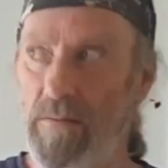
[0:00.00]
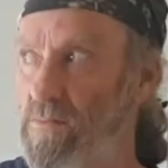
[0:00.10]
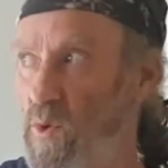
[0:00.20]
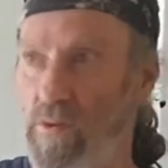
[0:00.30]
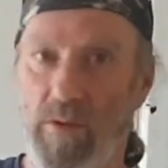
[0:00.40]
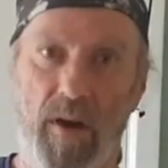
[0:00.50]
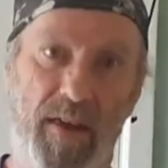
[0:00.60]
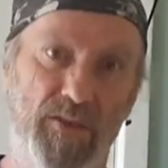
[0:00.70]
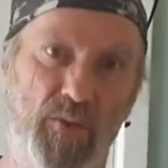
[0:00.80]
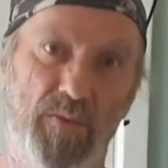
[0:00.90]
Well,
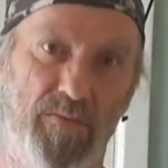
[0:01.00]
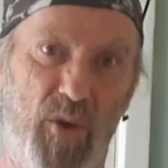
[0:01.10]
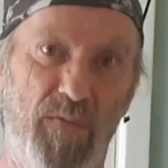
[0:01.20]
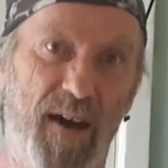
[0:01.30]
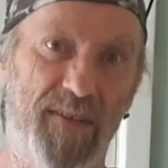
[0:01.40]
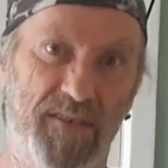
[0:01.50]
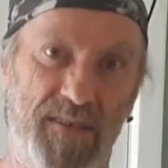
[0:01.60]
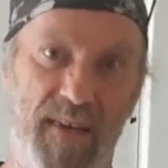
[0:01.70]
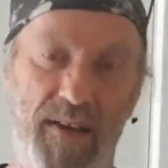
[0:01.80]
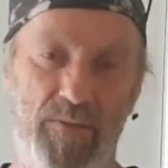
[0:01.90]
that's, my van's
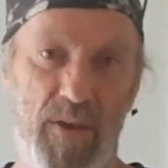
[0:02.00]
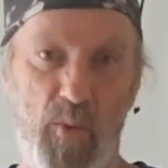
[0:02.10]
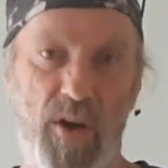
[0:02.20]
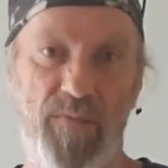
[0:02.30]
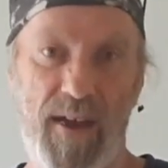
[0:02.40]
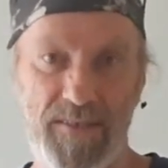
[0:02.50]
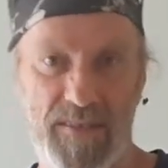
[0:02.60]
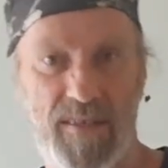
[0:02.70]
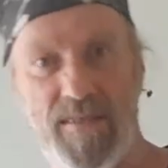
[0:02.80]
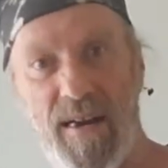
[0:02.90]
exactly, my work van's
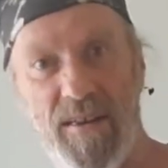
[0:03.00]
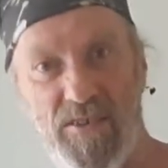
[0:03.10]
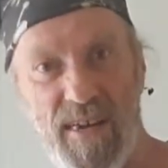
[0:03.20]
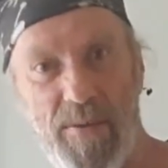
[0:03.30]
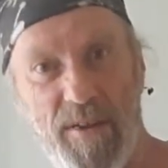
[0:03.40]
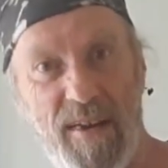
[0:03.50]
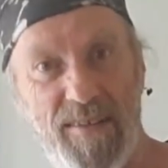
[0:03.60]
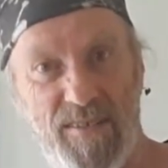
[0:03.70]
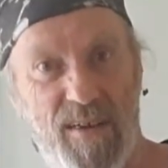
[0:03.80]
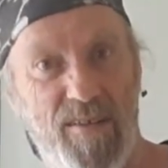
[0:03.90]
exactly. Yeah,
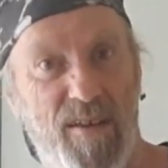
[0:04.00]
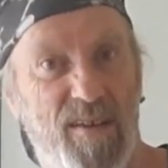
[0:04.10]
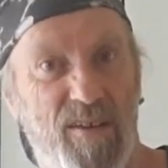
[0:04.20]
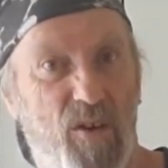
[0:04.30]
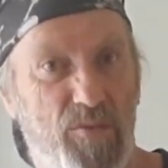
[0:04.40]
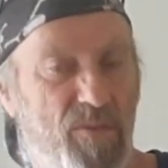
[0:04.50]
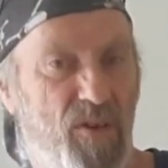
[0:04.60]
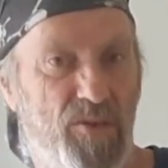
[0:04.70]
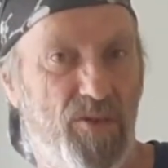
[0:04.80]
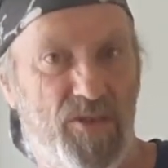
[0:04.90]
you're used to it, aren't you?
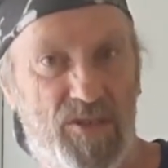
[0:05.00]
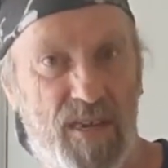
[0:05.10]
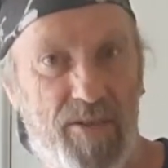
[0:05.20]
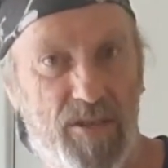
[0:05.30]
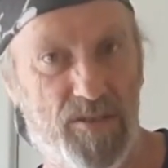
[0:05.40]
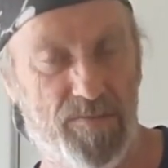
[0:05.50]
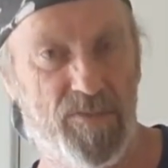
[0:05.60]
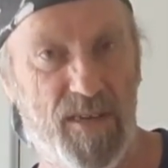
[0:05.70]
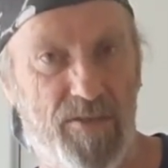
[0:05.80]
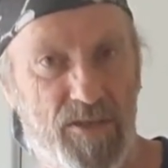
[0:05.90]
I'm driving terrace,
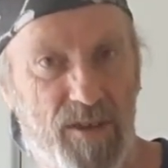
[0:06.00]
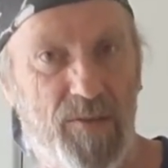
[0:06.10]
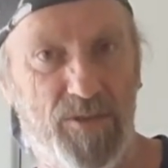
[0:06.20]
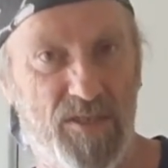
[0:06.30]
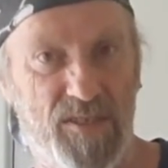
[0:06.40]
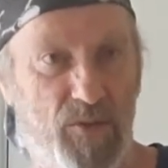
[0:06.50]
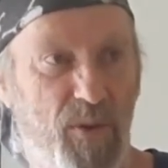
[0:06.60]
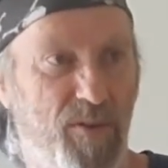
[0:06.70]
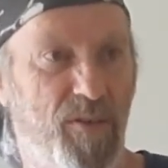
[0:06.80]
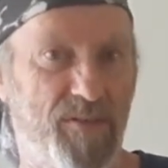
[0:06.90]
terraced houses and
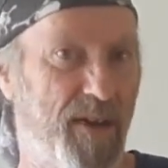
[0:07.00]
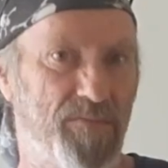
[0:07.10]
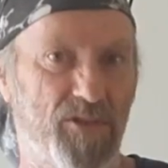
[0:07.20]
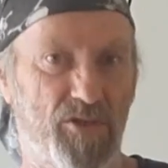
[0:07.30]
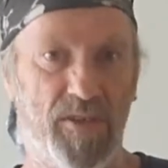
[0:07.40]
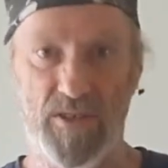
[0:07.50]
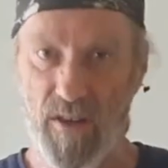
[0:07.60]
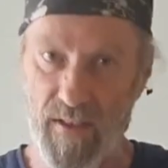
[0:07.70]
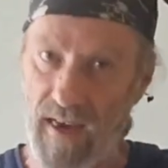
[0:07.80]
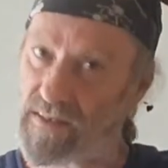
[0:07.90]
up, up down streets
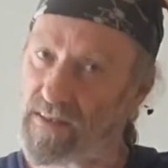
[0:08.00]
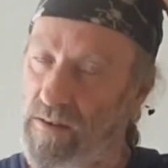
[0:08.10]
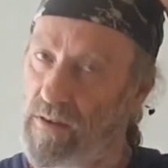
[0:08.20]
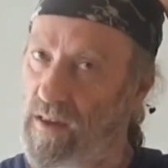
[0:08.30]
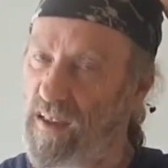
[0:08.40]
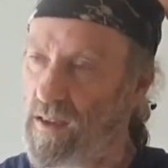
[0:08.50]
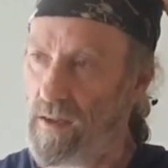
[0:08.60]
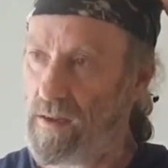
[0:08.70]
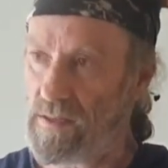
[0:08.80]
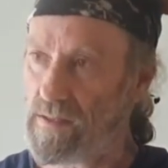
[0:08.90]
like that. So yeah,
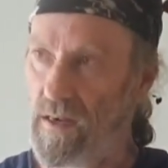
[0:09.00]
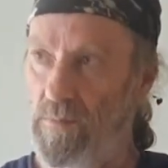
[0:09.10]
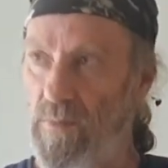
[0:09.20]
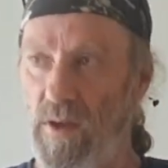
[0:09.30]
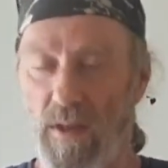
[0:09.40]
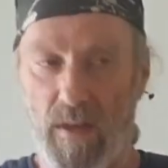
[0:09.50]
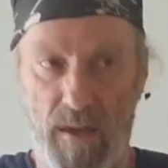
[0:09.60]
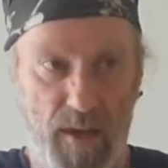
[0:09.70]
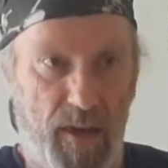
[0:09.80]
so you're used um, to all that.